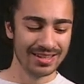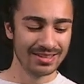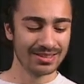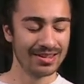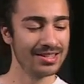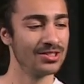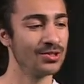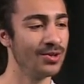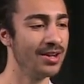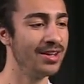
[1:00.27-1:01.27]
So let's
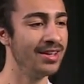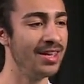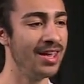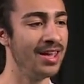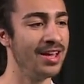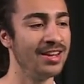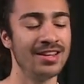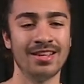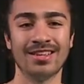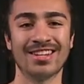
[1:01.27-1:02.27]
try and
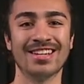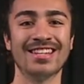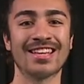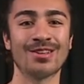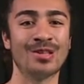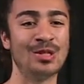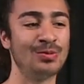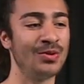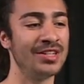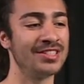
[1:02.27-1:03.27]
connect all these
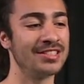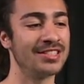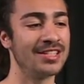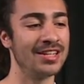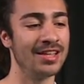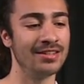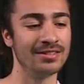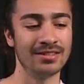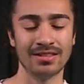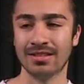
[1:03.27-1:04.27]
bracelets together.
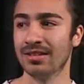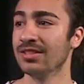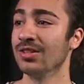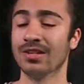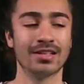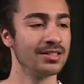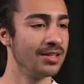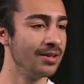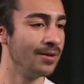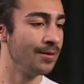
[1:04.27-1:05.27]
So let's
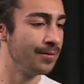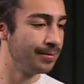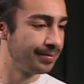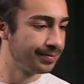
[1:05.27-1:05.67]
go.